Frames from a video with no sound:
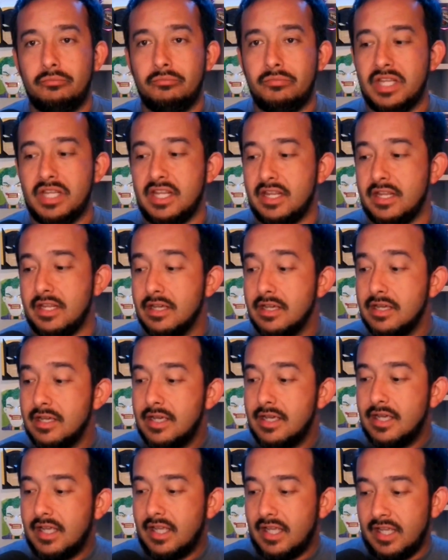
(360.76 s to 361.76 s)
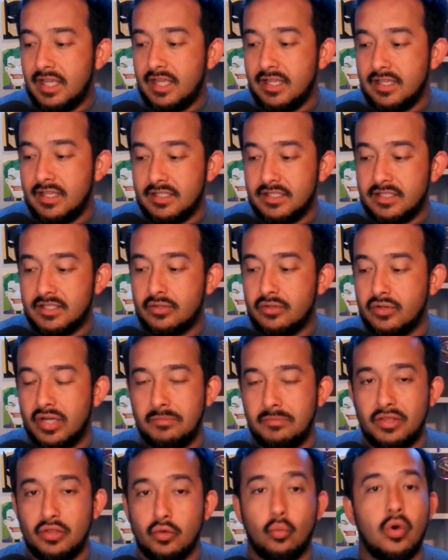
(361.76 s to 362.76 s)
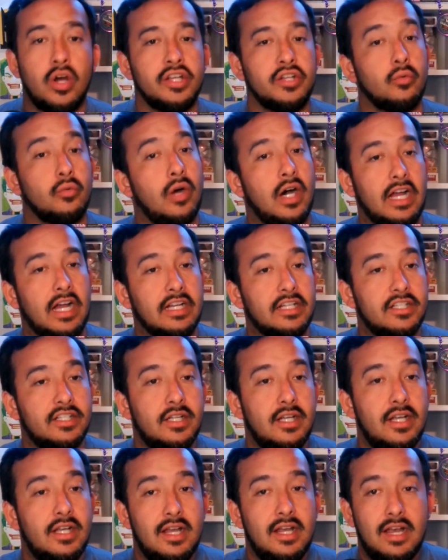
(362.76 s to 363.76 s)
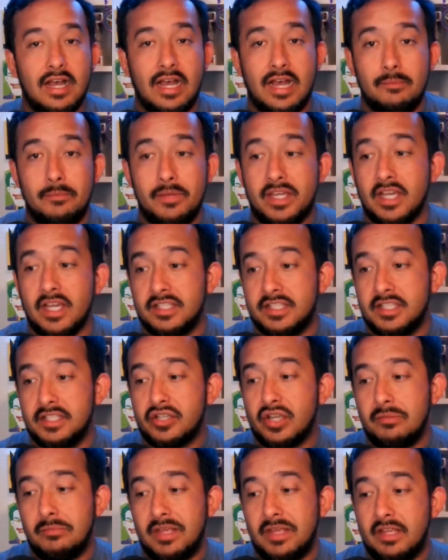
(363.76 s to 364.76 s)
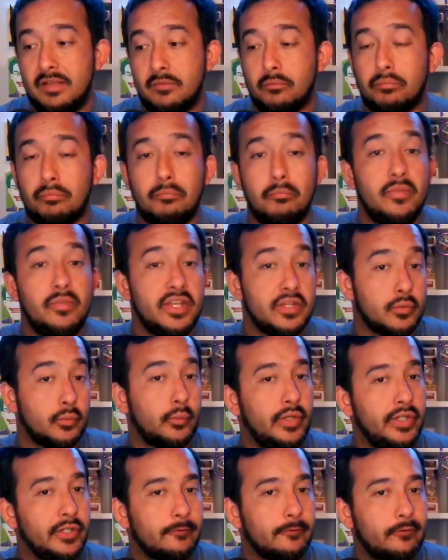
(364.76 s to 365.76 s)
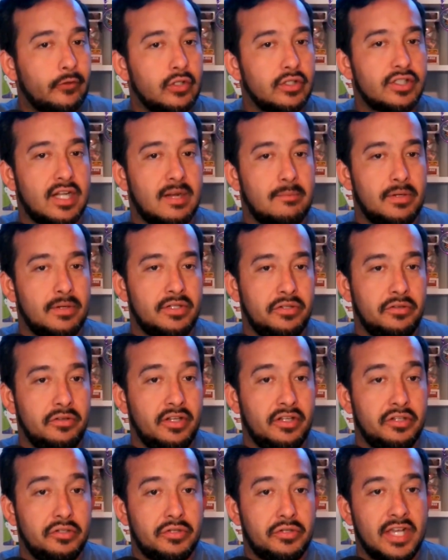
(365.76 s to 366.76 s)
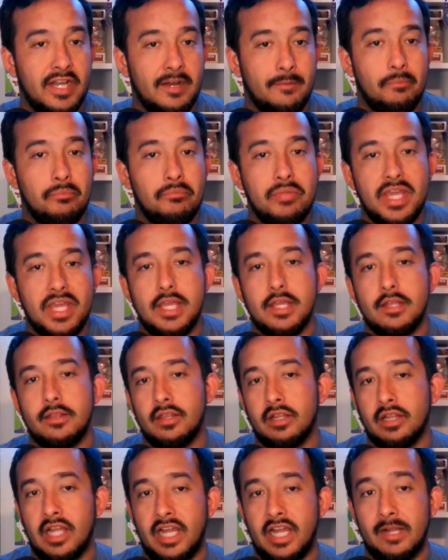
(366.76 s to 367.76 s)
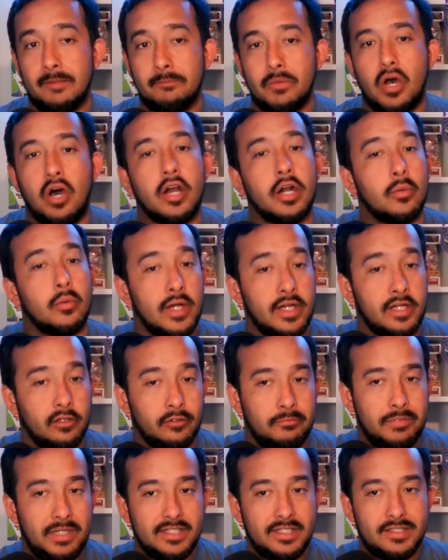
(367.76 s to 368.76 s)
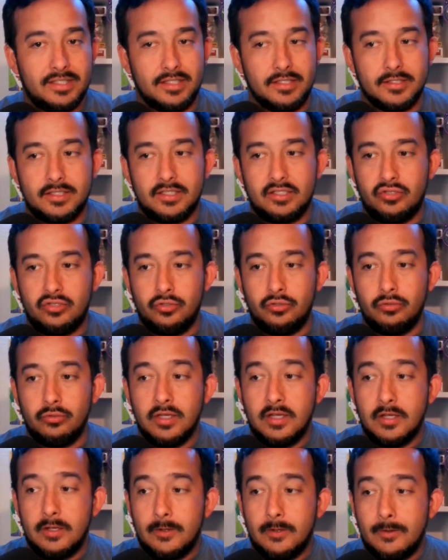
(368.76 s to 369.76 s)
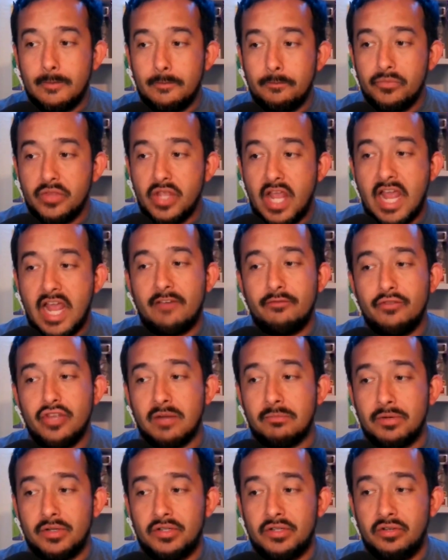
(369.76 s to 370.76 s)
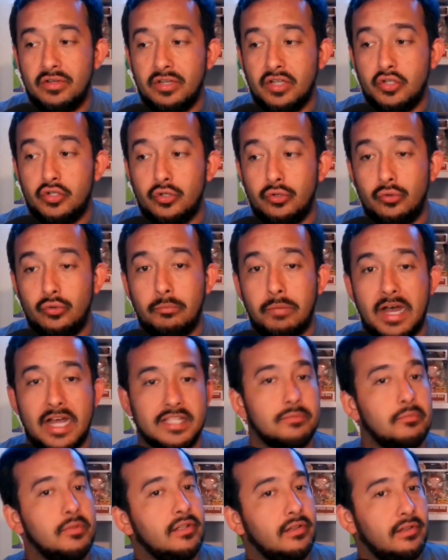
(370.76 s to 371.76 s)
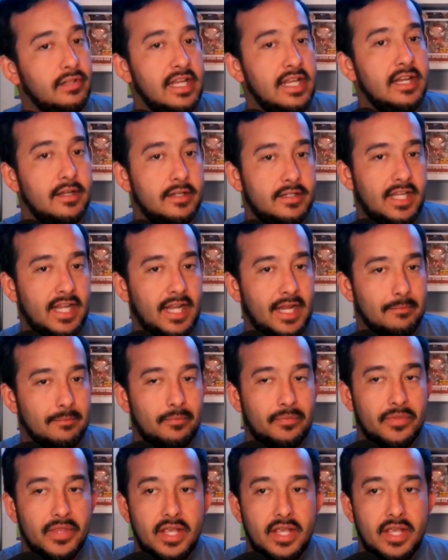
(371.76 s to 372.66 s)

me, is going to be the one to watch because this is going to be his real first opportunity to kind of be in the lineup on a regular basis, to have the opportunity to possibly lead a team